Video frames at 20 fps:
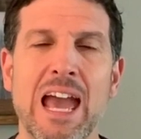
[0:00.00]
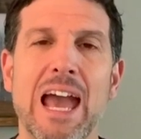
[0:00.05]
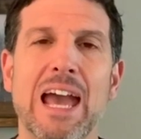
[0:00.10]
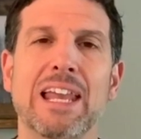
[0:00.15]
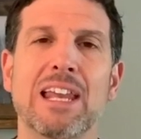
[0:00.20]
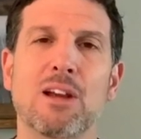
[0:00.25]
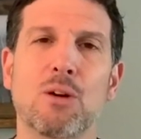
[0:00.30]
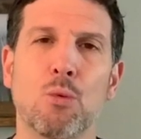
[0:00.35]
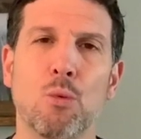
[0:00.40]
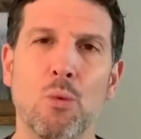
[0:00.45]

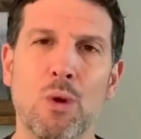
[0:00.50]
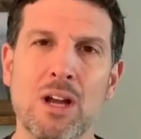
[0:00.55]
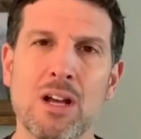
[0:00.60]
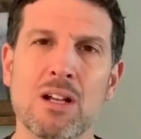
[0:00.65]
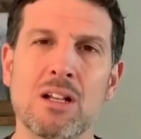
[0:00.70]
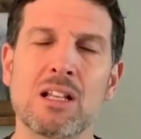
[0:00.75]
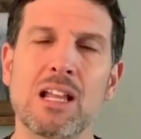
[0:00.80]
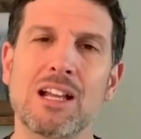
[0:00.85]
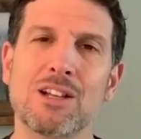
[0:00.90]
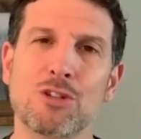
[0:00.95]
and it
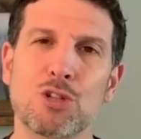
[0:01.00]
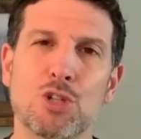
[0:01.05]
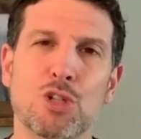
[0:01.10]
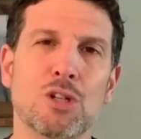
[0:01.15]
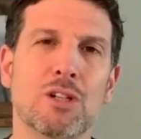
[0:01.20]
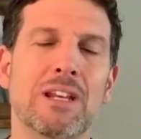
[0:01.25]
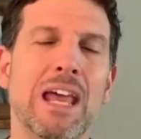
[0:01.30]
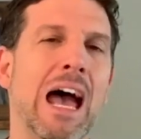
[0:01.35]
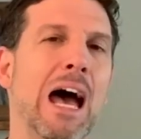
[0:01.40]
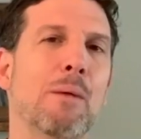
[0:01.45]
will and
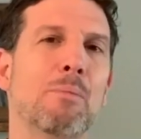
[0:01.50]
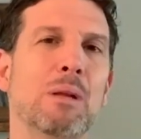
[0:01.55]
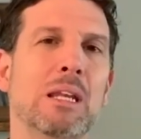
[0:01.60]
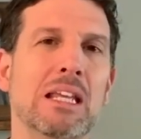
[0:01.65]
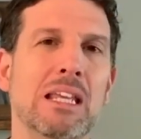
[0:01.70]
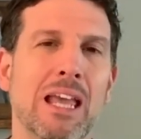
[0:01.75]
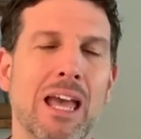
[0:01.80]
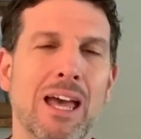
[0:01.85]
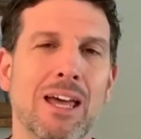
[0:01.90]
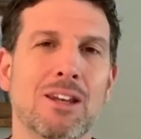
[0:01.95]
should happen
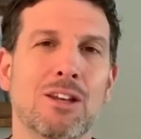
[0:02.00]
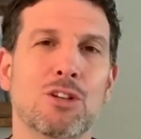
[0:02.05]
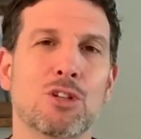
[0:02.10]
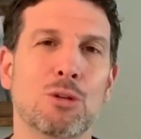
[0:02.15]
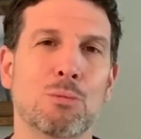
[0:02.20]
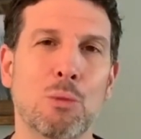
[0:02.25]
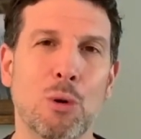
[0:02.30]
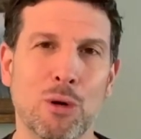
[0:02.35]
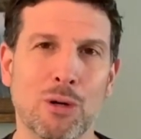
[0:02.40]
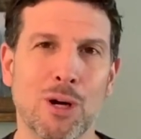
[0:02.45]
again
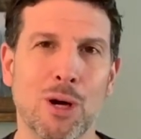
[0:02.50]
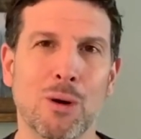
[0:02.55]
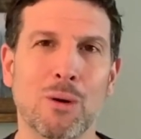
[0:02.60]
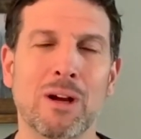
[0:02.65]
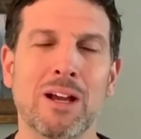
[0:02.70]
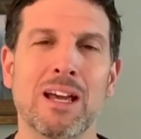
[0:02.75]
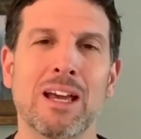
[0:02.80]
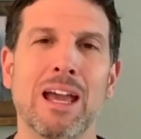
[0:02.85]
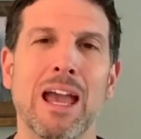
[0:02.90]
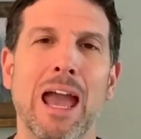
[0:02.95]
tomorrow,
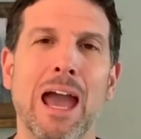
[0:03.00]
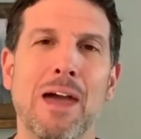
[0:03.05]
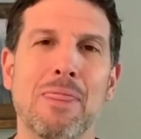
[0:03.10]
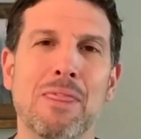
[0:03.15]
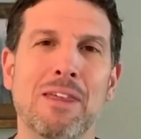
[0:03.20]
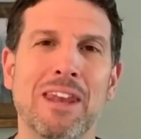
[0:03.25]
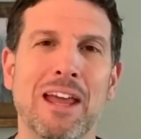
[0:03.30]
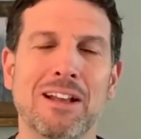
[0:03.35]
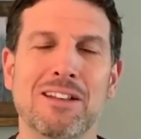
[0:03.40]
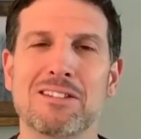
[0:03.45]
and
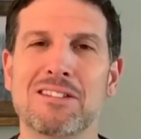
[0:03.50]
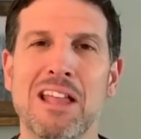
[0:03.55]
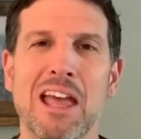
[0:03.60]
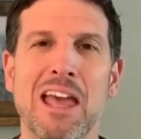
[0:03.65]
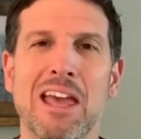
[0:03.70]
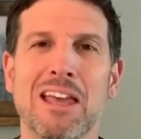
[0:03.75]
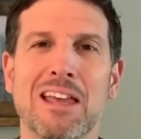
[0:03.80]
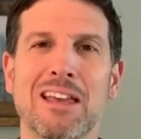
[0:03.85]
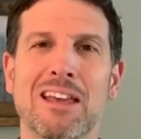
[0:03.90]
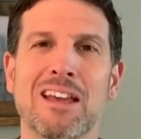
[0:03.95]
the next
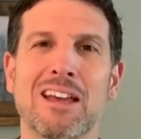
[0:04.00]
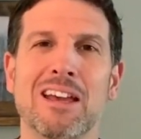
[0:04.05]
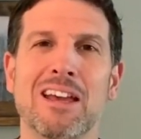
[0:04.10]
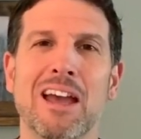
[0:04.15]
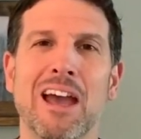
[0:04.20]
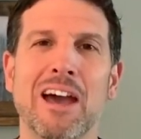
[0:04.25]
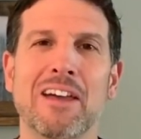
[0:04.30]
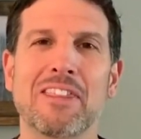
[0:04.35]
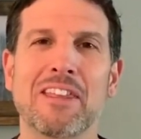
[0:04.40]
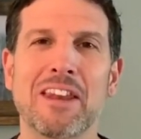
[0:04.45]
day,
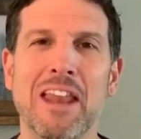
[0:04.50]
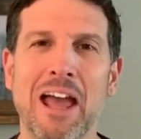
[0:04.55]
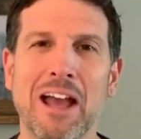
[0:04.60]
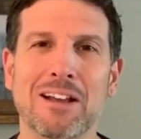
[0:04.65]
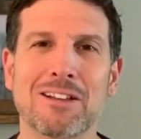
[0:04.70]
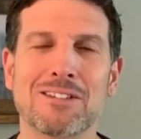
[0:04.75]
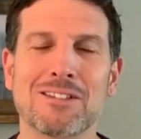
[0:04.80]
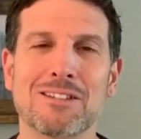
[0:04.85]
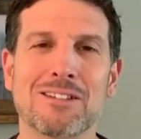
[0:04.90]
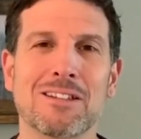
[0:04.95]
and the
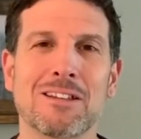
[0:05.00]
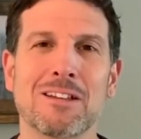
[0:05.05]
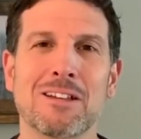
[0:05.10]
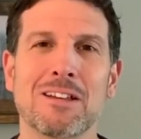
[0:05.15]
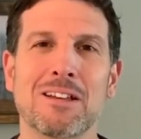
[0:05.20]
next.